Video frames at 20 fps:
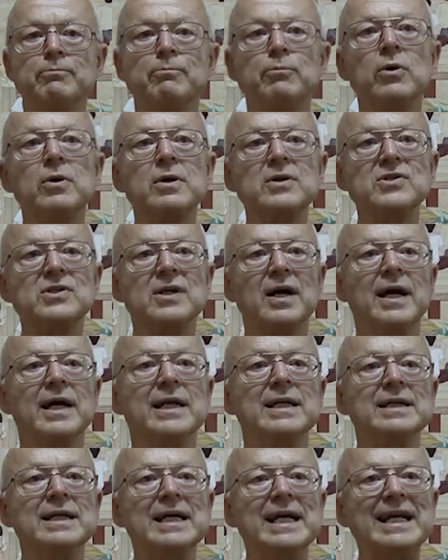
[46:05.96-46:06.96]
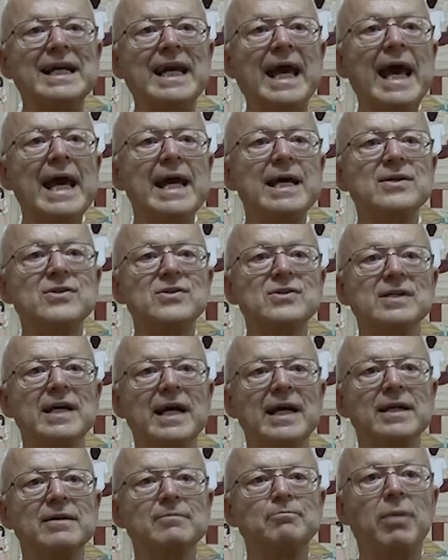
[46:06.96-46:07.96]
books on cakes
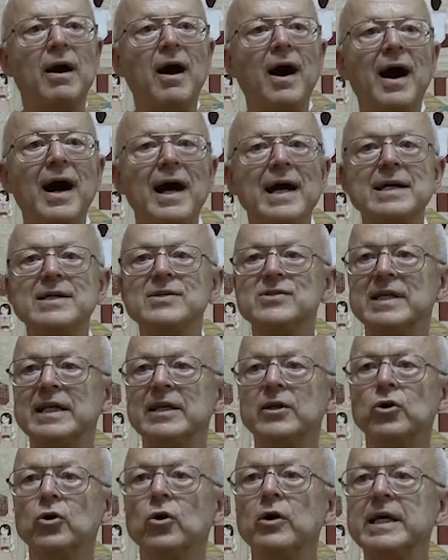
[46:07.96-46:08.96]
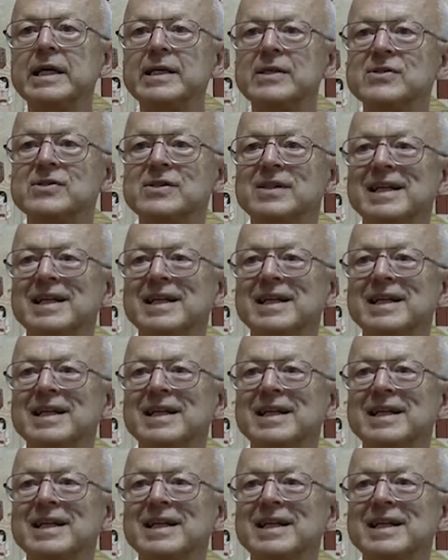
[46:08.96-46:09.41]
and pies and cookies.